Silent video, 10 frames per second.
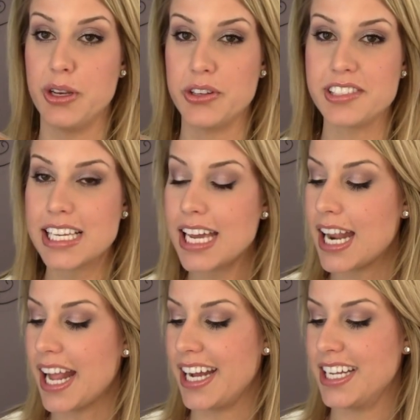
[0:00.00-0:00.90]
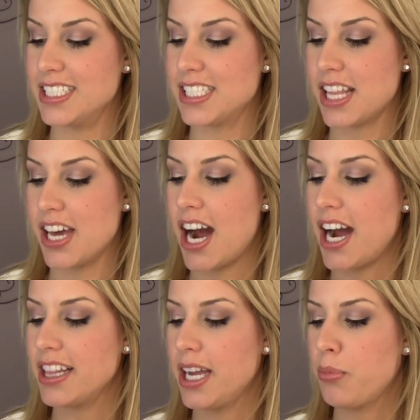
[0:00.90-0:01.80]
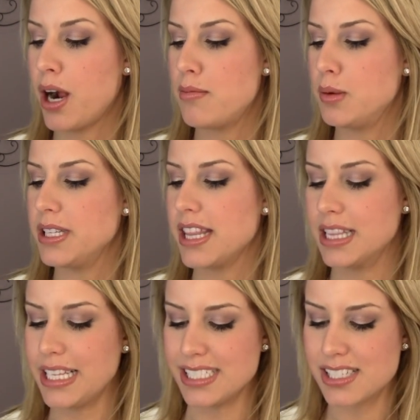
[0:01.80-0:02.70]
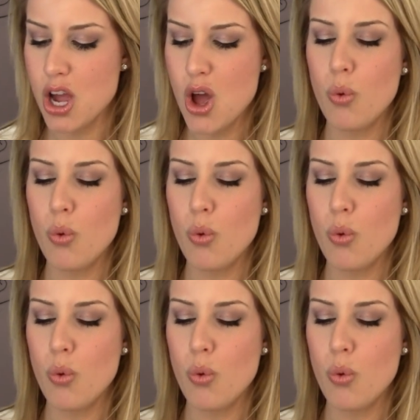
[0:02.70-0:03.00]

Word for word: been using it and the highlight probably the least.